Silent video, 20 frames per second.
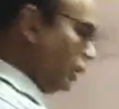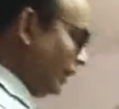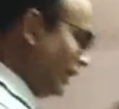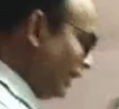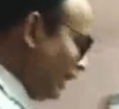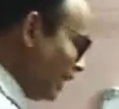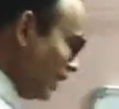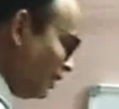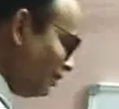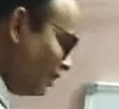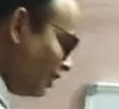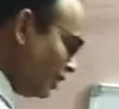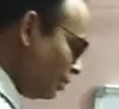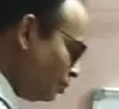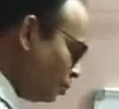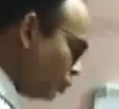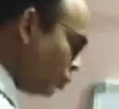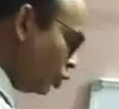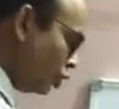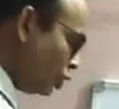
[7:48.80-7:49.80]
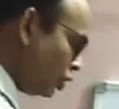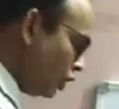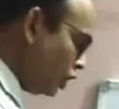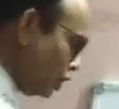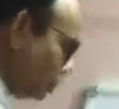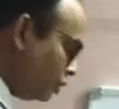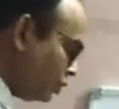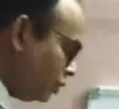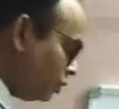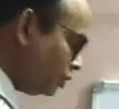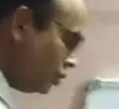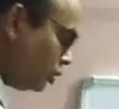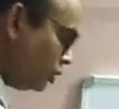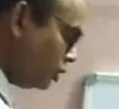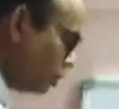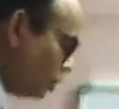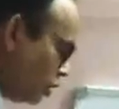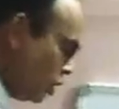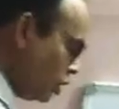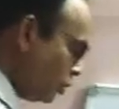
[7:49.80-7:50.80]
11 proton
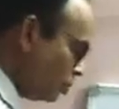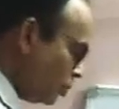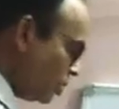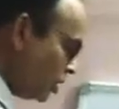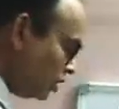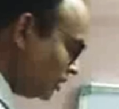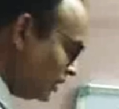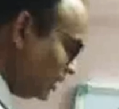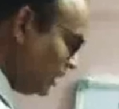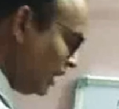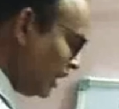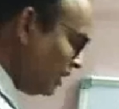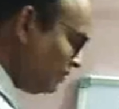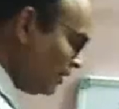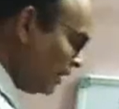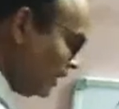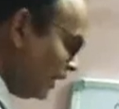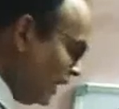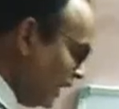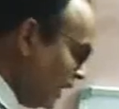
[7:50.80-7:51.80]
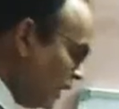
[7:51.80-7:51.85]
plus 11